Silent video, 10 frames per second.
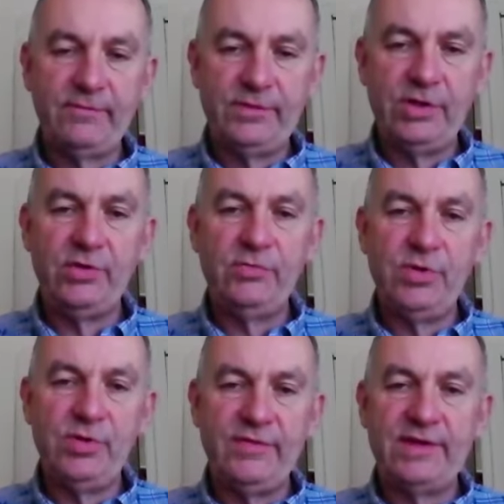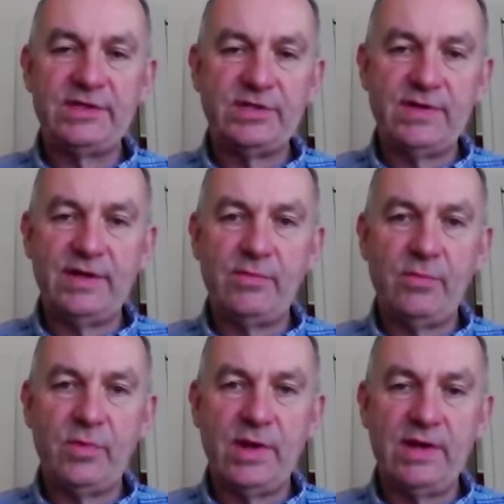do move into it
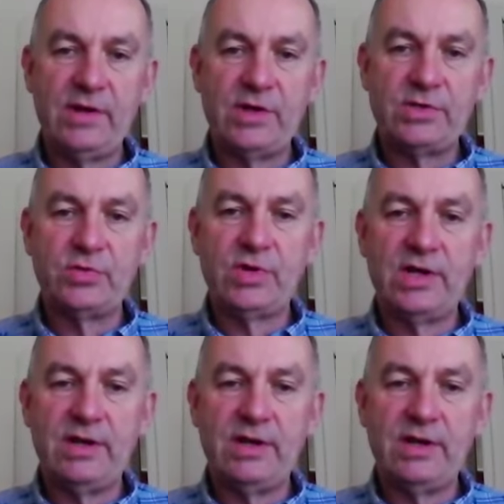when they're talking